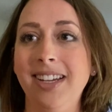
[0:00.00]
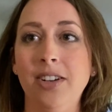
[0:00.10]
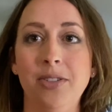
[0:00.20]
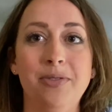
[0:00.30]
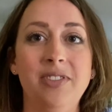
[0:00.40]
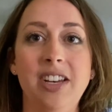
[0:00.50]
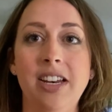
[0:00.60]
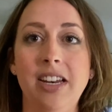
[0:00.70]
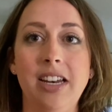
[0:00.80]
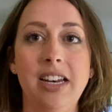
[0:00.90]
you know,
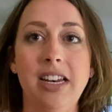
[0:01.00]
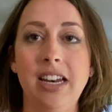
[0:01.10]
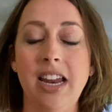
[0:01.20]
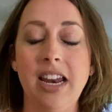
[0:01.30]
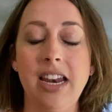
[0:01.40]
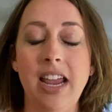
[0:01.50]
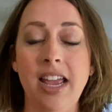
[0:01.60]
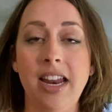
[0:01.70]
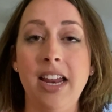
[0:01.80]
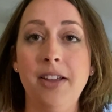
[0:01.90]

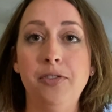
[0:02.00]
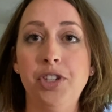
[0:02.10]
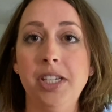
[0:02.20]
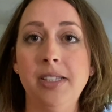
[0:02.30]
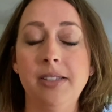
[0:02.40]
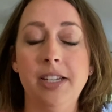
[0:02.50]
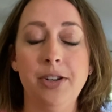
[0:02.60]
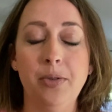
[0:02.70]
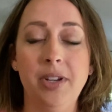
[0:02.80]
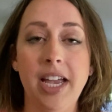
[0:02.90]
and if she's, you
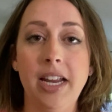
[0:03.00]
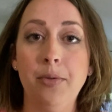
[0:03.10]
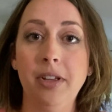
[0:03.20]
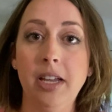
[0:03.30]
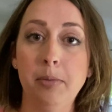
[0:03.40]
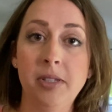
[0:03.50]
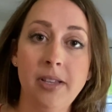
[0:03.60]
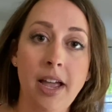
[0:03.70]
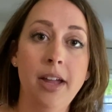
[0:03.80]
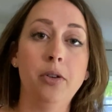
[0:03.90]
know, getting really
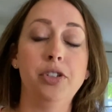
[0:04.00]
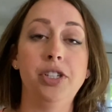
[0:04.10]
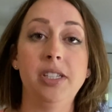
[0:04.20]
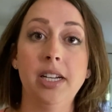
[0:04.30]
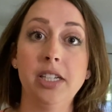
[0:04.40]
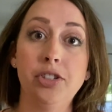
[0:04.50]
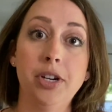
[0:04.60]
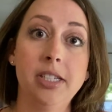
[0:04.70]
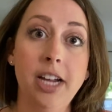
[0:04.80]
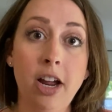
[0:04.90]
upset or she's getting
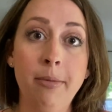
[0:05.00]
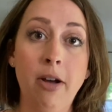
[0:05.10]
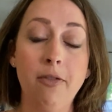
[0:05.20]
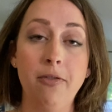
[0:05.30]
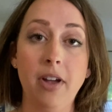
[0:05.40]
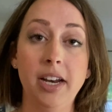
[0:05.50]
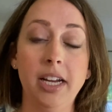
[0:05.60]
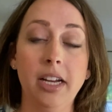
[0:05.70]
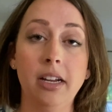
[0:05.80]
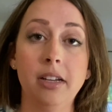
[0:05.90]
stressed out about
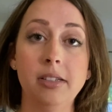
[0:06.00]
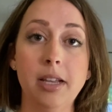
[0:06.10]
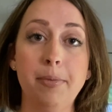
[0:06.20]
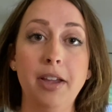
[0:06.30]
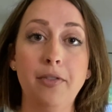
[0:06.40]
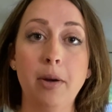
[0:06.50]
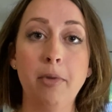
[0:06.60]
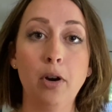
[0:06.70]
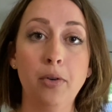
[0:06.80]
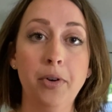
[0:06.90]
finding something from
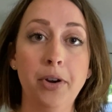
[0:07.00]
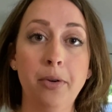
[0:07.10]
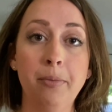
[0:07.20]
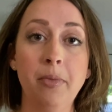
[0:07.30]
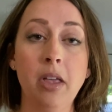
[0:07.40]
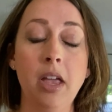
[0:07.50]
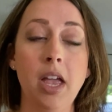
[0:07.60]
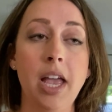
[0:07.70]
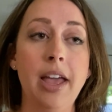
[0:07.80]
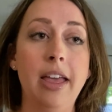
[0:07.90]
her room,
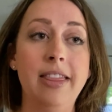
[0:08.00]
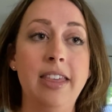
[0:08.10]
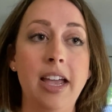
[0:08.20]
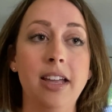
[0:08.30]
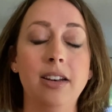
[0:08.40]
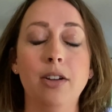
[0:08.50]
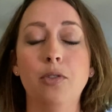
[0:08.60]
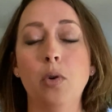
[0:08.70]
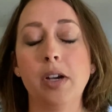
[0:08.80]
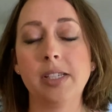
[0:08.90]
then of
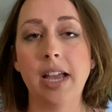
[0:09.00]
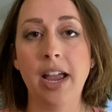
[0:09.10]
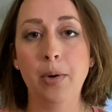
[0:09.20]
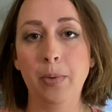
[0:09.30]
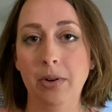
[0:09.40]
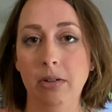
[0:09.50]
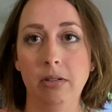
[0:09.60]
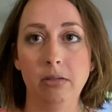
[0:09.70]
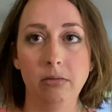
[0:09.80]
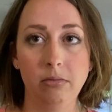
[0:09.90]
course I
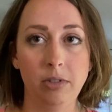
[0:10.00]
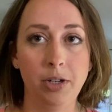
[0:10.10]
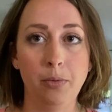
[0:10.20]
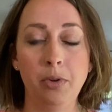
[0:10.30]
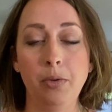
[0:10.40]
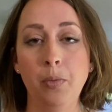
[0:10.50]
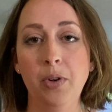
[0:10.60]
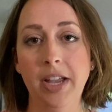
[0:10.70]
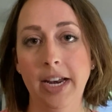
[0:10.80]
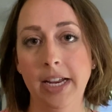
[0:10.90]
will, you know, we'll
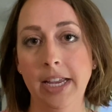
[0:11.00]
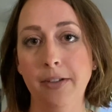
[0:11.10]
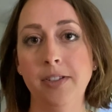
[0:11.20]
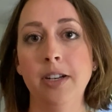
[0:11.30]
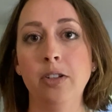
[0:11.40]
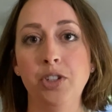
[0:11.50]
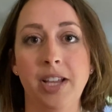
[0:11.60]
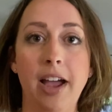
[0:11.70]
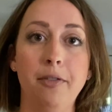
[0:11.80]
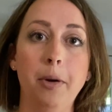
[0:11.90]
get a gift and I'll just
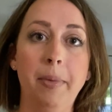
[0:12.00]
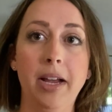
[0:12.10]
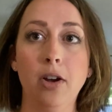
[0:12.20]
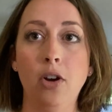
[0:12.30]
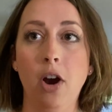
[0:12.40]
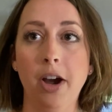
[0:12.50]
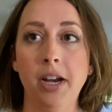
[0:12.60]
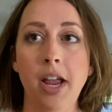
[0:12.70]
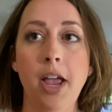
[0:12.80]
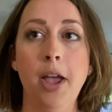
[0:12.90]
have her make a card.
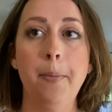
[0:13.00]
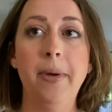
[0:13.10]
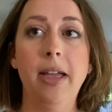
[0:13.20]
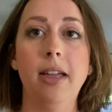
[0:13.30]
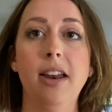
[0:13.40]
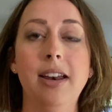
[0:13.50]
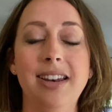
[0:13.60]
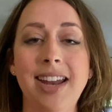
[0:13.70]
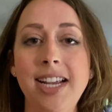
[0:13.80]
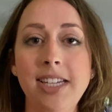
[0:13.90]
But
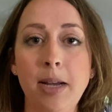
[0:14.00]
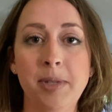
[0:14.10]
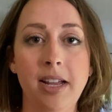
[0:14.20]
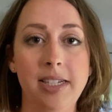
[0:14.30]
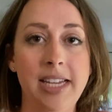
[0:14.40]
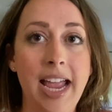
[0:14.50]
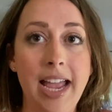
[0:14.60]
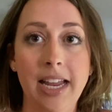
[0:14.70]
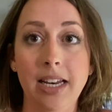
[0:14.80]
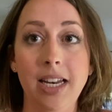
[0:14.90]
9 times out of
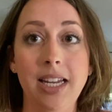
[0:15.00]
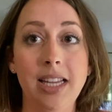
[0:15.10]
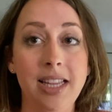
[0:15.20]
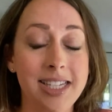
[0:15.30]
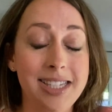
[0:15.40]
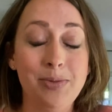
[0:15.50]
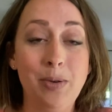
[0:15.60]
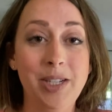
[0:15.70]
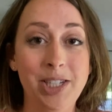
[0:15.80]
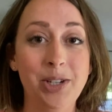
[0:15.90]
10, this is what
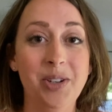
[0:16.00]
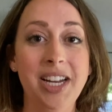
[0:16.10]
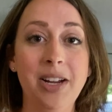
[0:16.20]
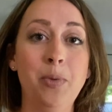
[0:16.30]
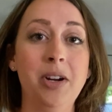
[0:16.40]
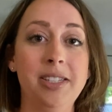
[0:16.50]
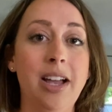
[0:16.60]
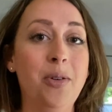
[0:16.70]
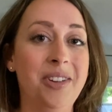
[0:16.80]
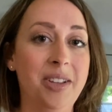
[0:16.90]
we do, and it works
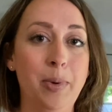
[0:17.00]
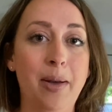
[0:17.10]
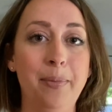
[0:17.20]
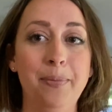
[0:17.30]
out really well.